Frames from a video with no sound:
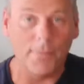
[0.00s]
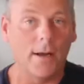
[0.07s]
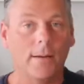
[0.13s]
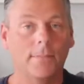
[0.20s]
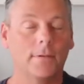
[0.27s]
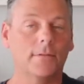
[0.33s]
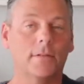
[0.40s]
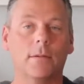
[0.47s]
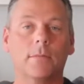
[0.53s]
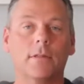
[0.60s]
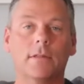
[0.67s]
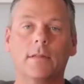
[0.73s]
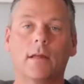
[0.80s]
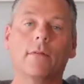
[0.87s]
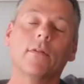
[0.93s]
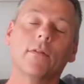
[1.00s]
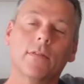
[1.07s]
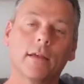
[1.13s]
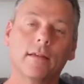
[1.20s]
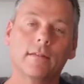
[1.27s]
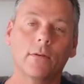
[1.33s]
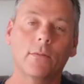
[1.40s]
up of some of the
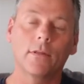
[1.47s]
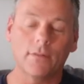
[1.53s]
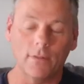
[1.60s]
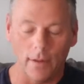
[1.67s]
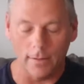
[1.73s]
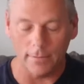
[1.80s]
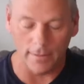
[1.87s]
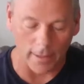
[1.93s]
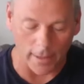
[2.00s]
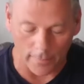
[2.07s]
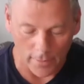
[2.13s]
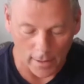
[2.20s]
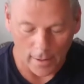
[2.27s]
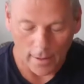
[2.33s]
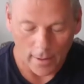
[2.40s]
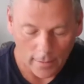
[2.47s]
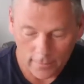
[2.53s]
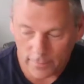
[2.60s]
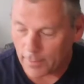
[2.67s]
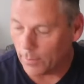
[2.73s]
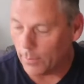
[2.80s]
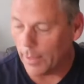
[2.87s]
things that we saw today.
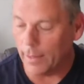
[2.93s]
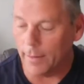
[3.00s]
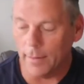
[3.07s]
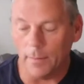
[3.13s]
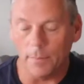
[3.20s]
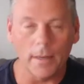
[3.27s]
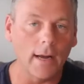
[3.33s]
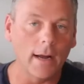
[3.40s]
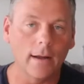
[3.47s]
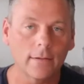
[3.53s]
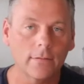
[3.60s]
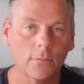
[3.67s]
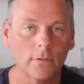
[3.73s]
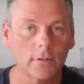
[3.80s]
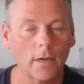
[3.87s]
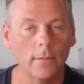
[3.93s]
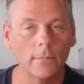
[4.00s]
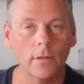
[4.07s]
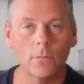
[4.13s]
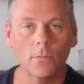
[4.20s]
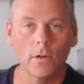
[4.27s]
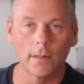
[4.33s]
So in the box,
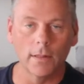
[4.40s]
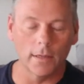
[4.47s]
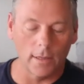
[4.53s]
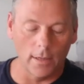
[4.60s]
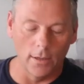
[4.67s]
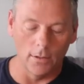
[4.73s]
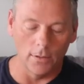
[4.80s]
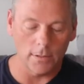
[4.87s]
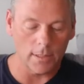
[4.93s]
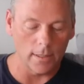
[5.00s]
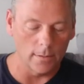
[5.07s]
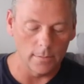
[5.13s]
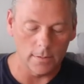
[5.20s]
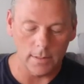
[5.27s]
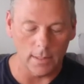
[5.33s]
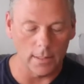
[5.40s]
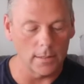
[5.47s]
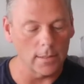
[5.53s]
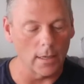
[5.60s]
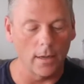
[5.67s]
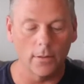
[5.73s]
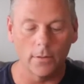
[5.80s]
coming with the clothes, comes
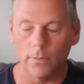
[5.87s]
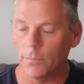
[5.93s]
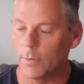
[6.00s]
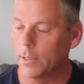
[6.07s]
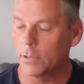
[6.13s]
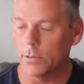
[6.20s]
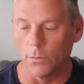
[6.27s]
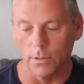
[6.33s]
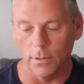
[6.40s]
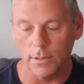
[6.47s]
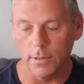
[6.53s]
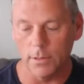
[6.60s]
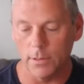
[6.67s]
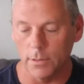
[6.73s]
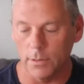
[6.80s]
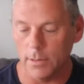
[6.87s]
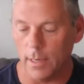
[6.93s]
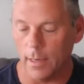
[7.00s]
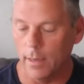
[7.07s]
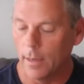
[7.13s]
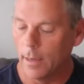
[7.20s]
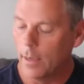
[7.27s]
these other resources. There's
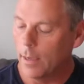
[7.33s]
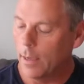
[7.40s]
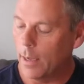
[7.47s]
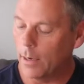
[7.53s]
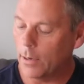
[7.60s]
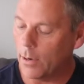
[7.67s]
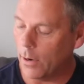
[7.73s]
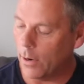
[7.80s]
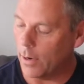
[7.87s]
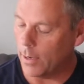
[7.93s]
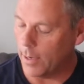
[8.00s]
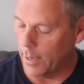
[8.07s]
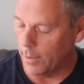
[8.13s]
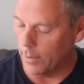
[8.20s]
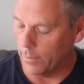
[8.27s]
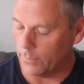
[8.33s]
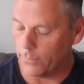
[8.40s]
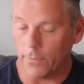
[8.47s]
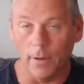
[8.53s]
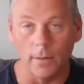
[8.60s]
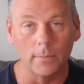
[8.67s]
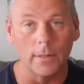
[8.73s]
a card here
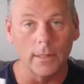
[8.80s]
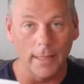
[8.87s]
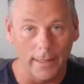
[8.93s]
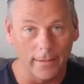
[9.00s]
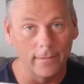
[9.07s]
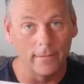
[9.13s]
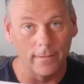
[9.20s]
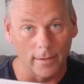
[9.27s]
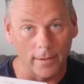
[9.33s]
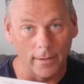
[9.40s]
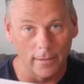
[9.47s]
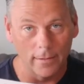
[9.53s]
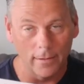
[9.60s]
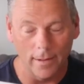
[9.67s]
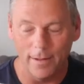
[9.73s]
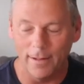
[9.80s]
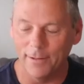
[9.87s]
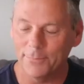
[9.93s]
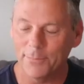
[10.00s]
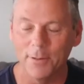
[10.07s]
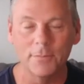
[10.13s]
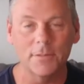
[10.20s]
from Lindsay
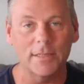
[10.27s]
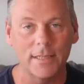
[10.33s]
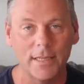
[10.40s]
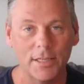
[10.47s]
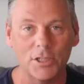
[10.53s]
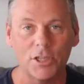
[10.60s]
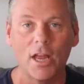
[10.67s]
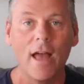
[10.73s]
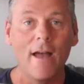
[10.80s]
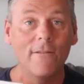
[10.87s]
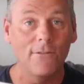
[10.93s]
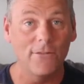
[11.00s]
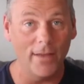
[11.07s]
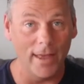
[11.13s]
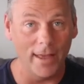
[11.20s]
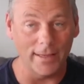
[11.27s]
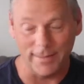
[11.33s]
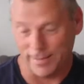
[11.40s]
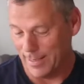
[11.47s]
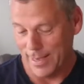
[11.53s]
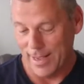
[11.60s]
from Stitchfix